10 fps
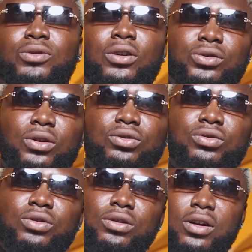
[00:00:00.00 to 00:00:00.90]
me to
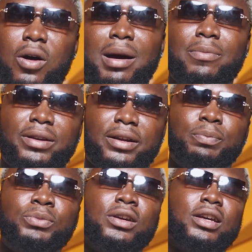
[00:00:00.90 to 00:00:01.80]
socks. My bre.
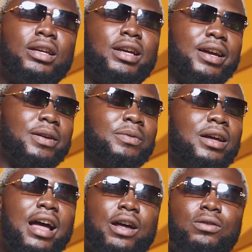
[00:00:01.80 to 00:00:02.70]
Yeah,
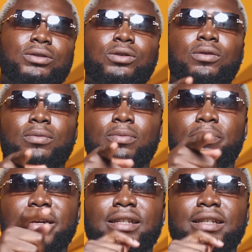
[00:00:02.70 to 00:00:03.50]
and also big